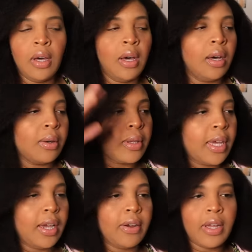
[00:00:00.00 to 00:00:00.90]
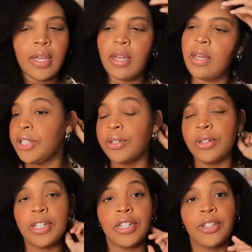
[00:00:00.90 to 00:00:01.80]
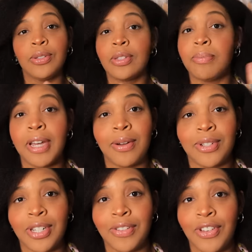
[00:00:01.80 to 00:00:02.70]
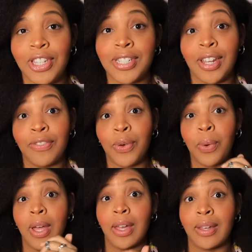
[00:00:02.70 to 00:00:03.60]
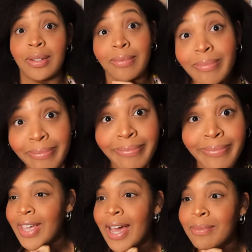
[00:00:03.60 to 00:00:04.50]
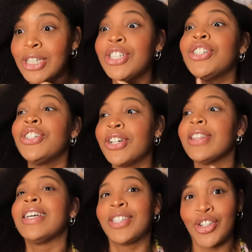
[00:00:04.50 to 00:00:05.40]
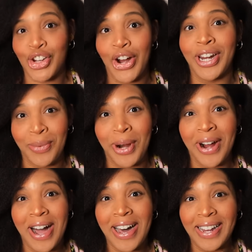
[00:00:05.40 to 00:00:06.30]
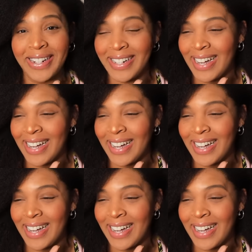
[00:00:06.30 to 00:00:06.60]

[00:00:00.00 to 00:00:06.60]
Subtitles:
Oh, Carrie, you're gonna need to use them powers to defend yourself quick. I'm sure that's the journey we're on.